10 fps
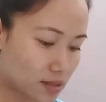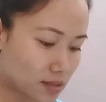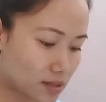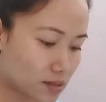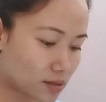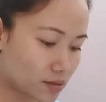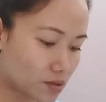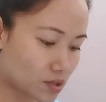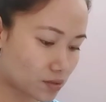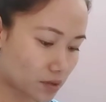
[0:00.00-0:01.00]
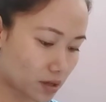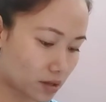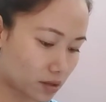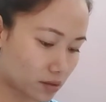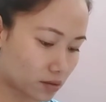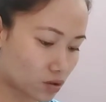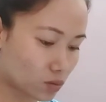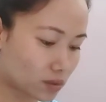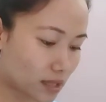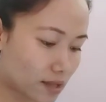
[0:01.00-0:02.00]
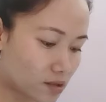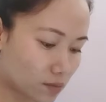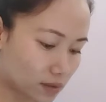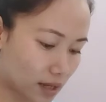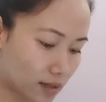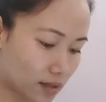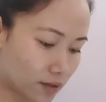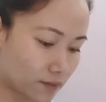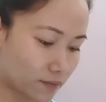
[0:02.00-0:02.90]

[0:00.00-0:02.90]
Caesar, Caesarian. Sultan, Sultana.